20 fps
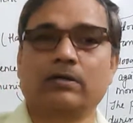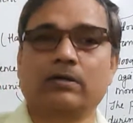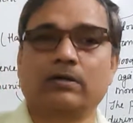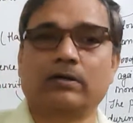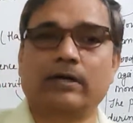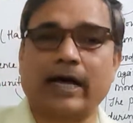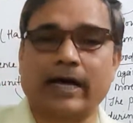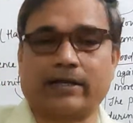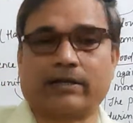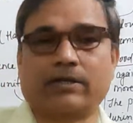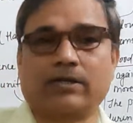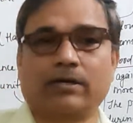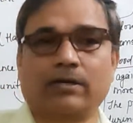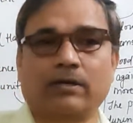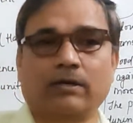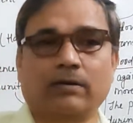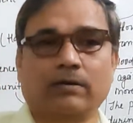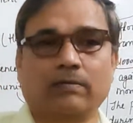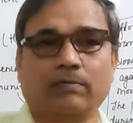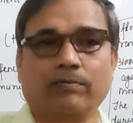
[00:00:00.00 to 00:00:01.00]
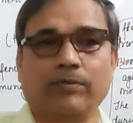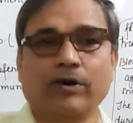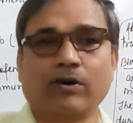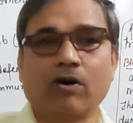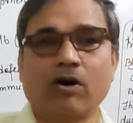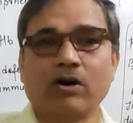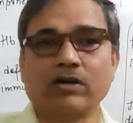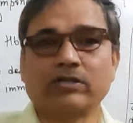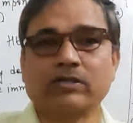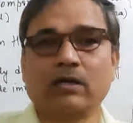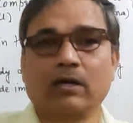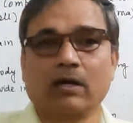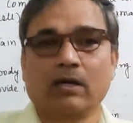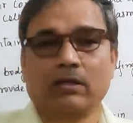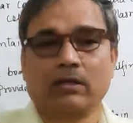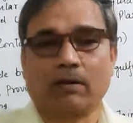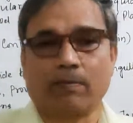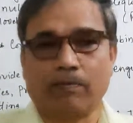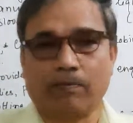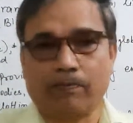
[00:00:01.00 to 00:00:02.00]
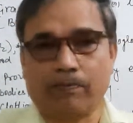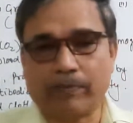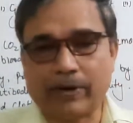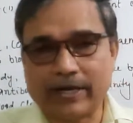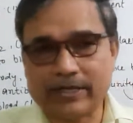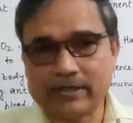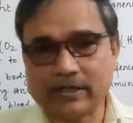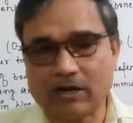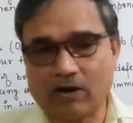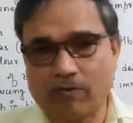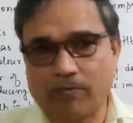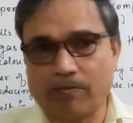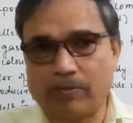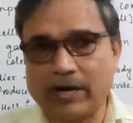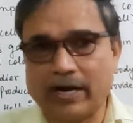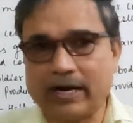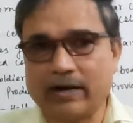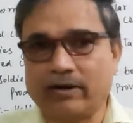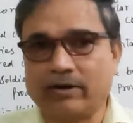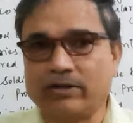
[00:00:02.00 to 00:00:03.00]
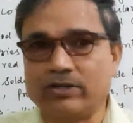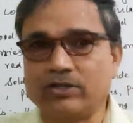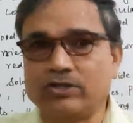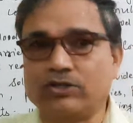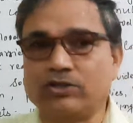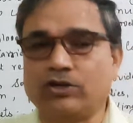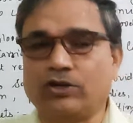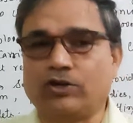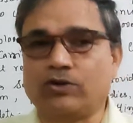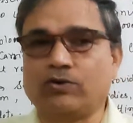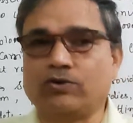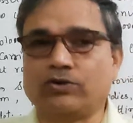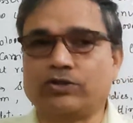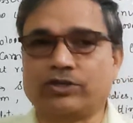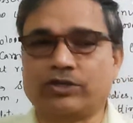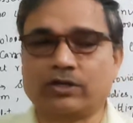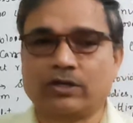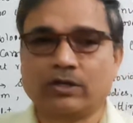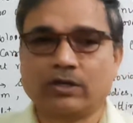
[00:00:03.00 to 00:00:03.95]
death, because the pressure of blood is reduced